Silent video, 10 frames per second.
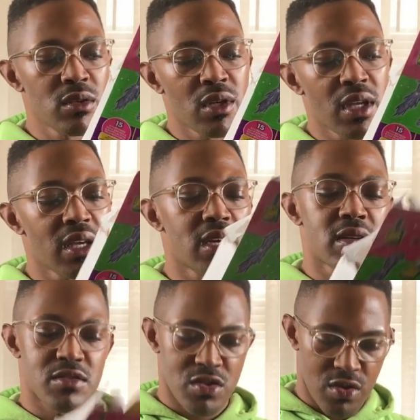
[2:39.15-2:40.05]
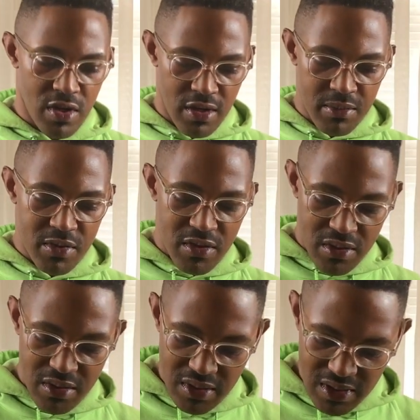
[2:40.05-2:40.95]
do they have straps?
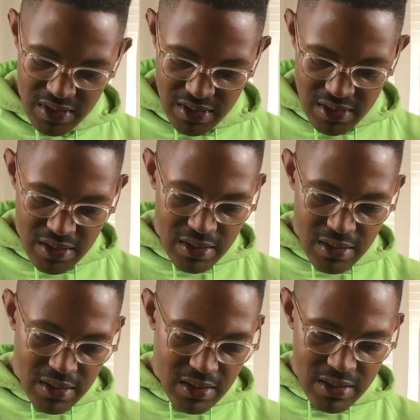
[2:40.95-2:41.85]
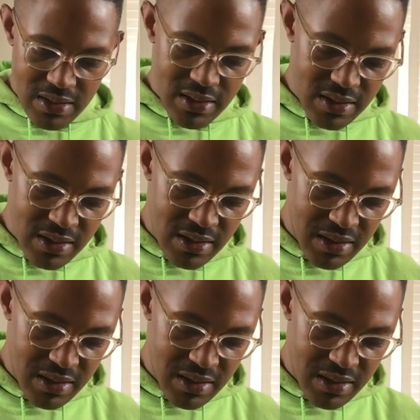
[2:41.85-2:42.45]
Let's see.